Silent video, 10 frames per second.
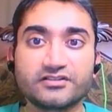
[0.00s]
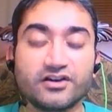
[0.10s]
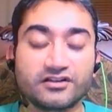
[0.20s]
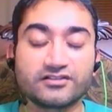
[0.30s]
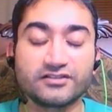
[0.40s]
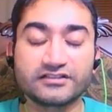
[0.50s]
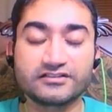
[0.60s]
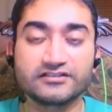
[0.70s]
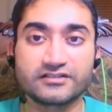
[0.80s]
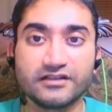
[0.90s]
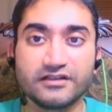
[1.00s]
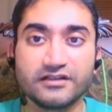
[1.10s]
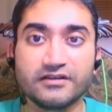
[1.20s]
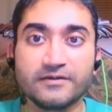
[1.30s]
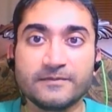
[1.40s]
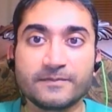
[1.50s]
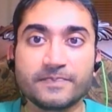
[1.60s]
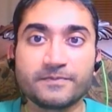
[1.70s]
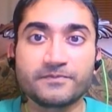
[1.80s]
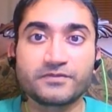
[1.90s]
card collectors.
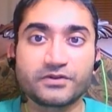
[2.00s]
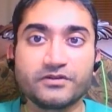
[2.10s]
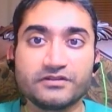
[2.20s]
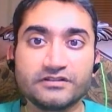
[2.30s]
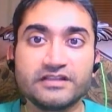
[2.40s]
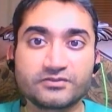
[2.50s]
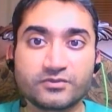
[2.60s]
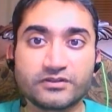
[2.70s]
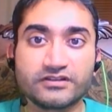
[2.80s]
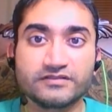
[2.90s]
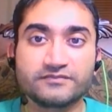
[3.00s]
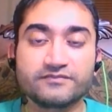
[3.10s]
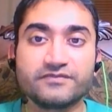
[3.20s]
So that's one thing.